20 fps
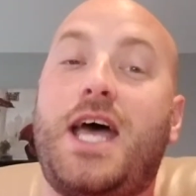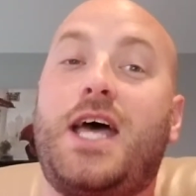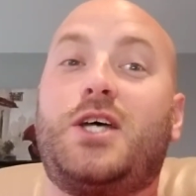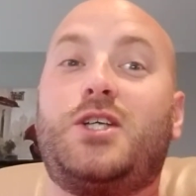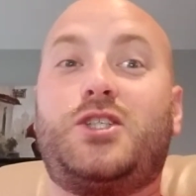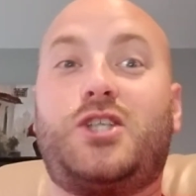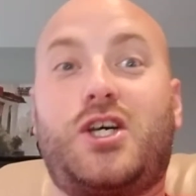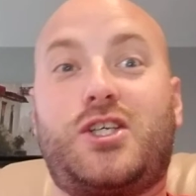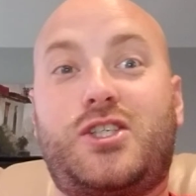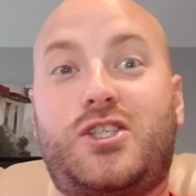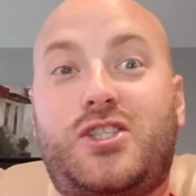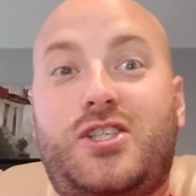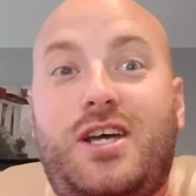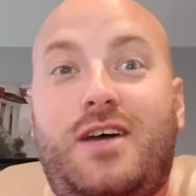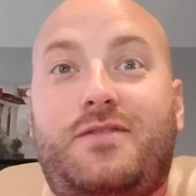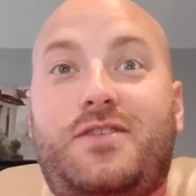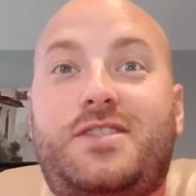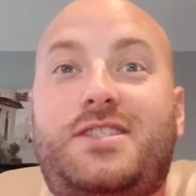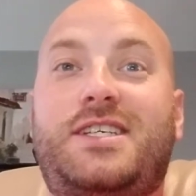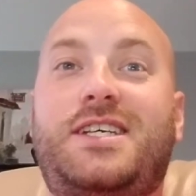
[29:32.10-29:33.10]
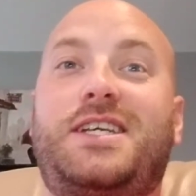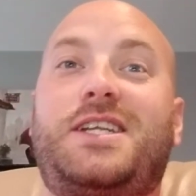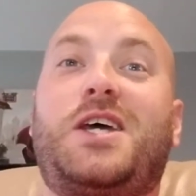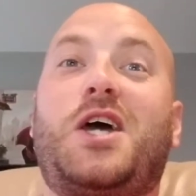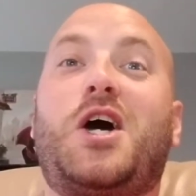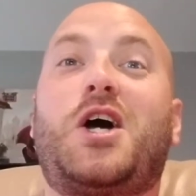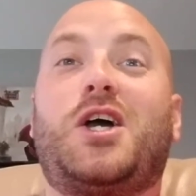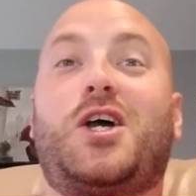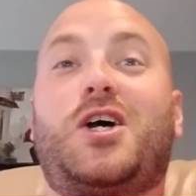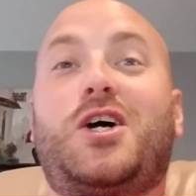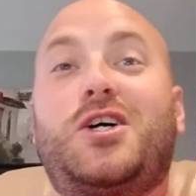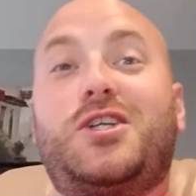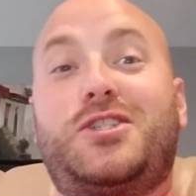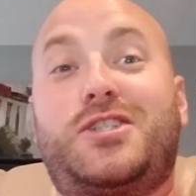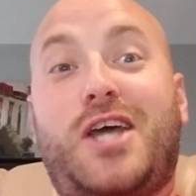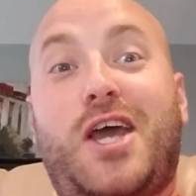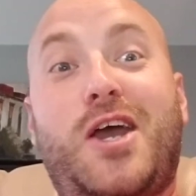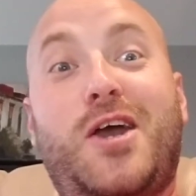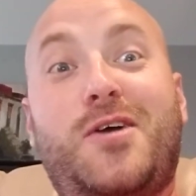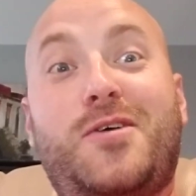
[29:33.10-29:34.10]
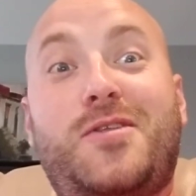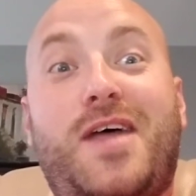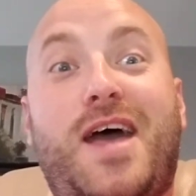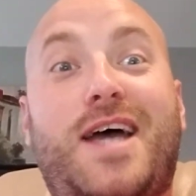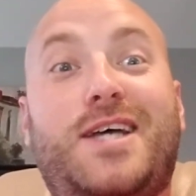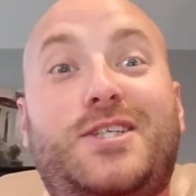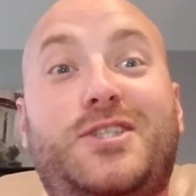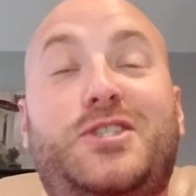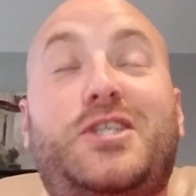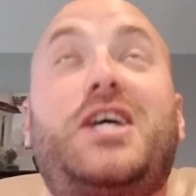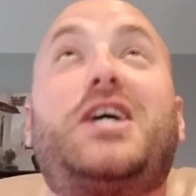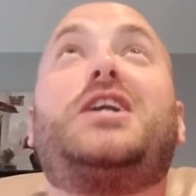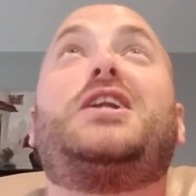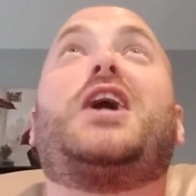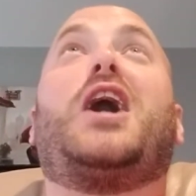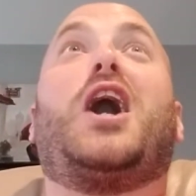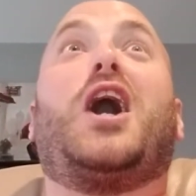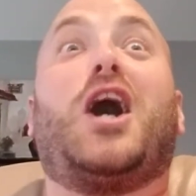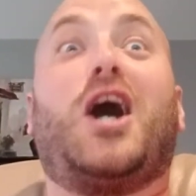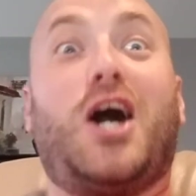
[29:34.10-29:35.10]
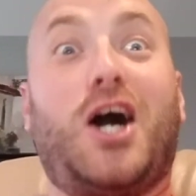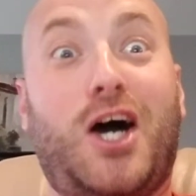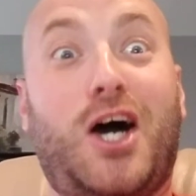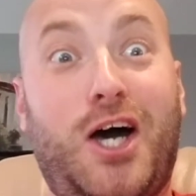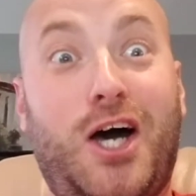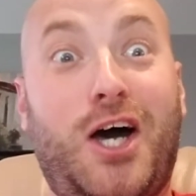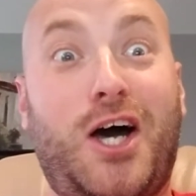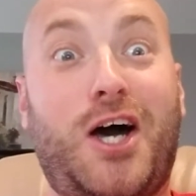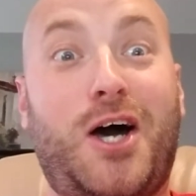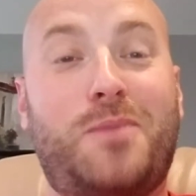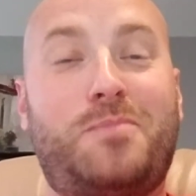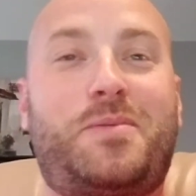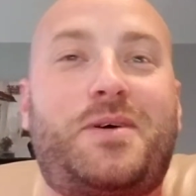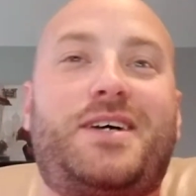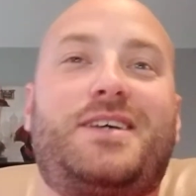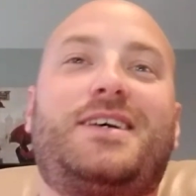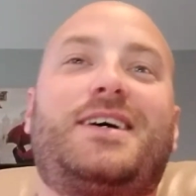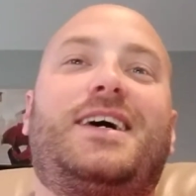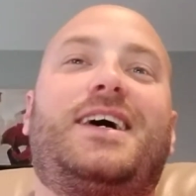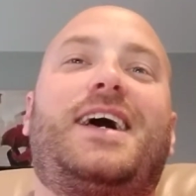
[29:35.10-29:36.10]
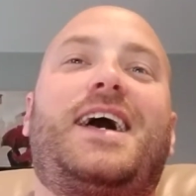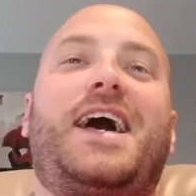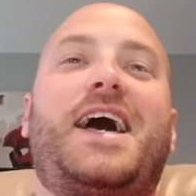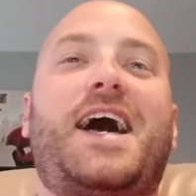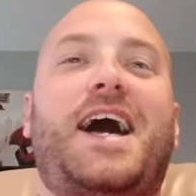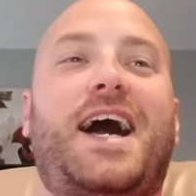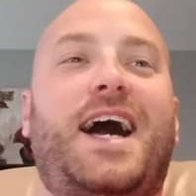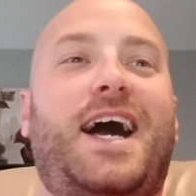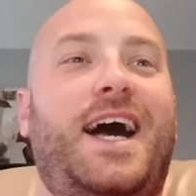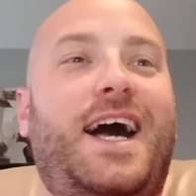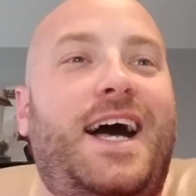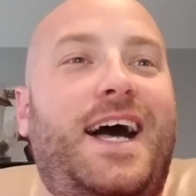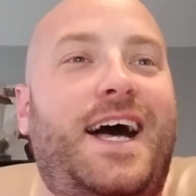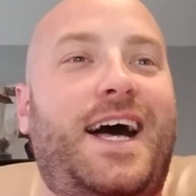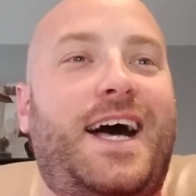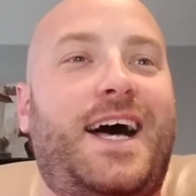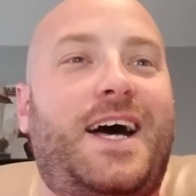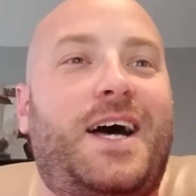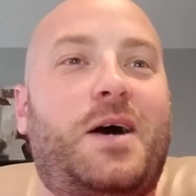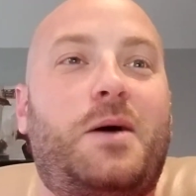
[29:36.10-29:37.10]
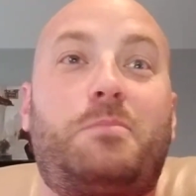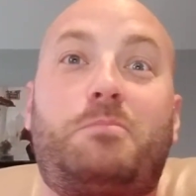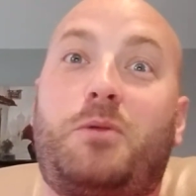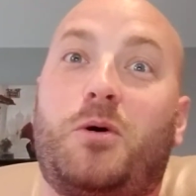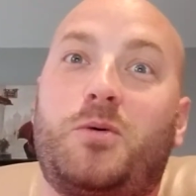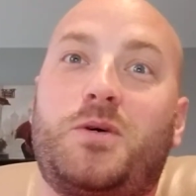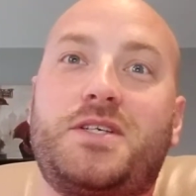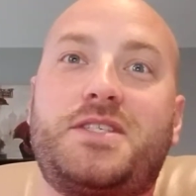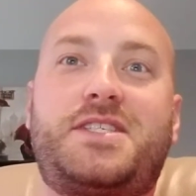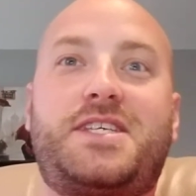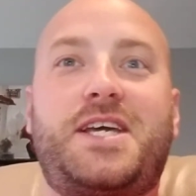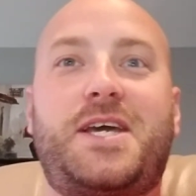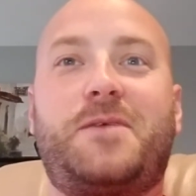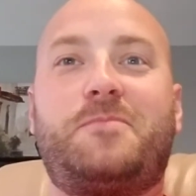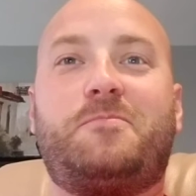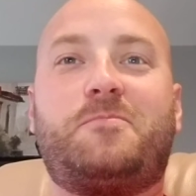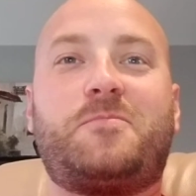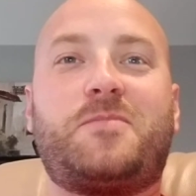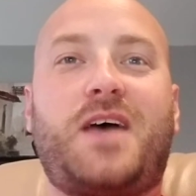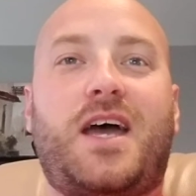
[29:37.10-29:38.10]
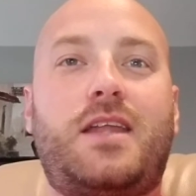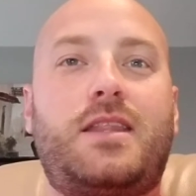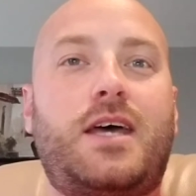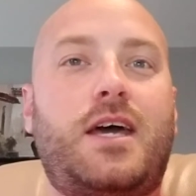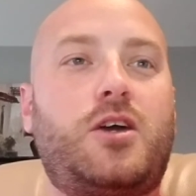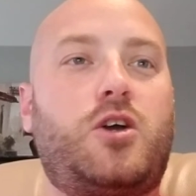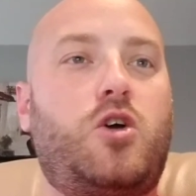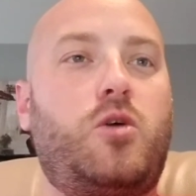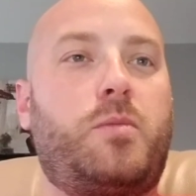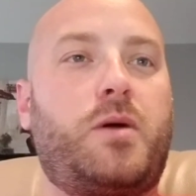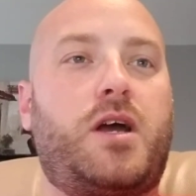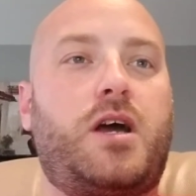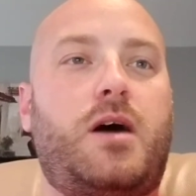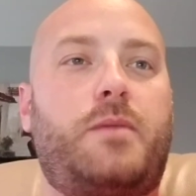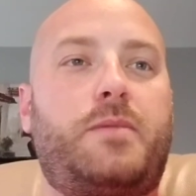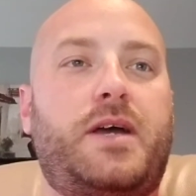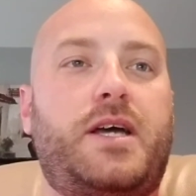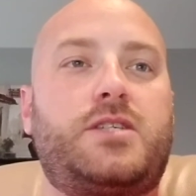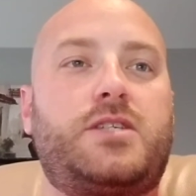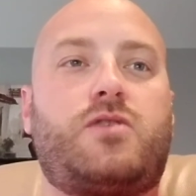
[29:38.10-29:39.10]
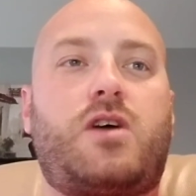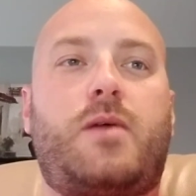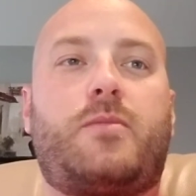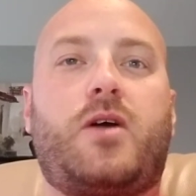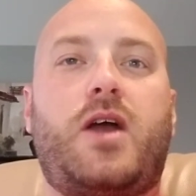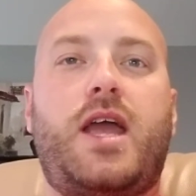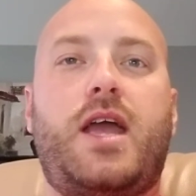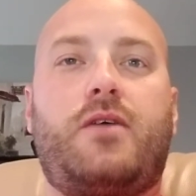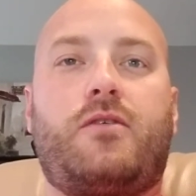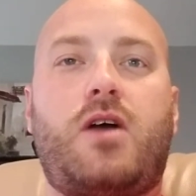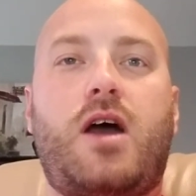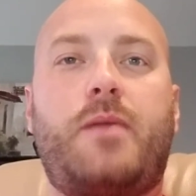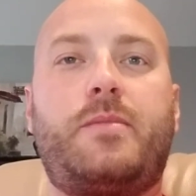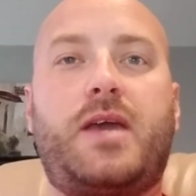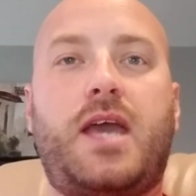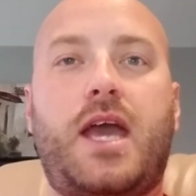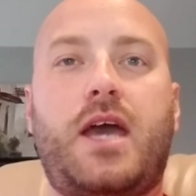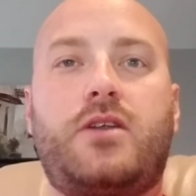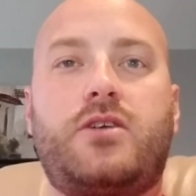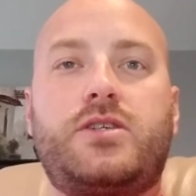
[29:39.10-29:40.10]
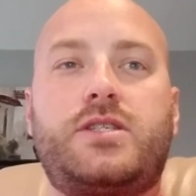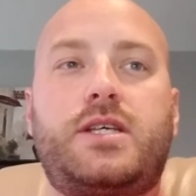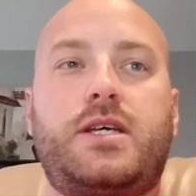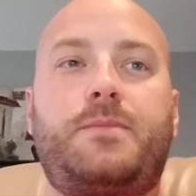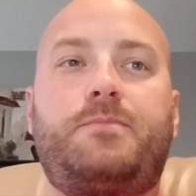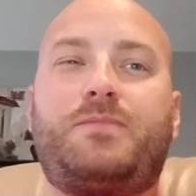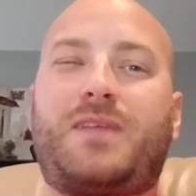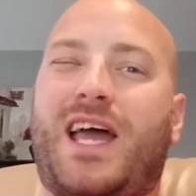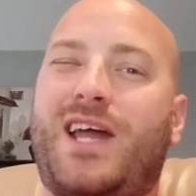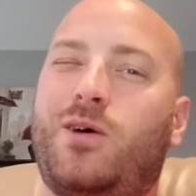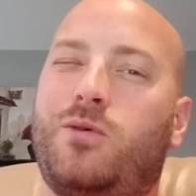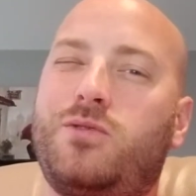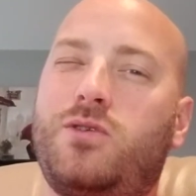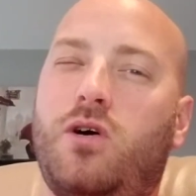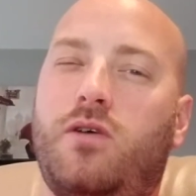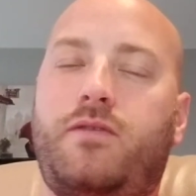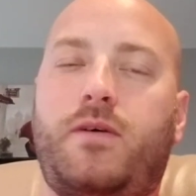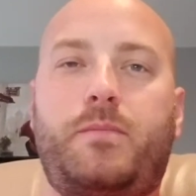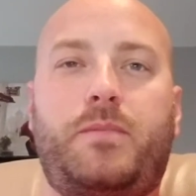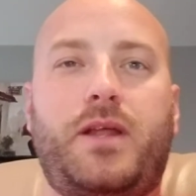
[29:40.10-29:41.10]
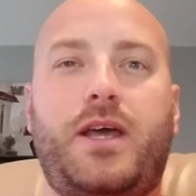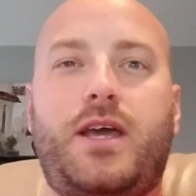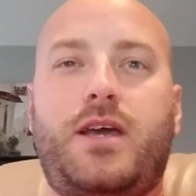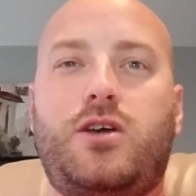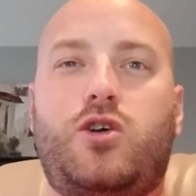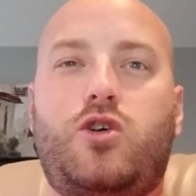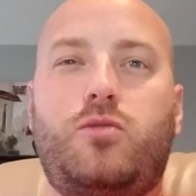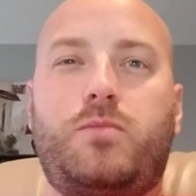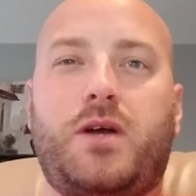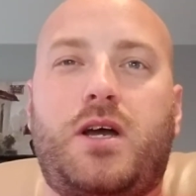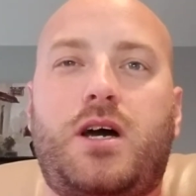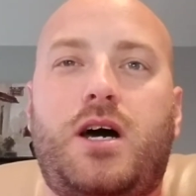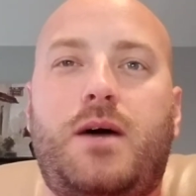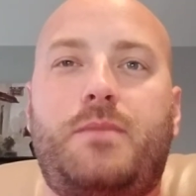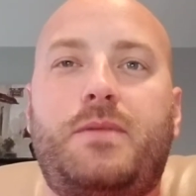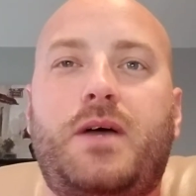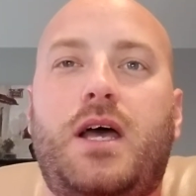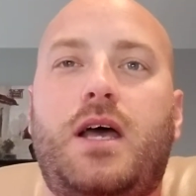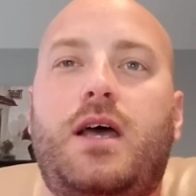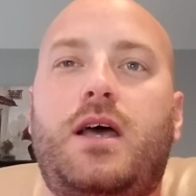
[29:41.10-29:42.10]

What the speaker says: Justin Jefferson could tear that shit up. But we'll see. And then Cooper Kupp against Robbie Anderson. I don't know if I'm playing Cooper Kupp.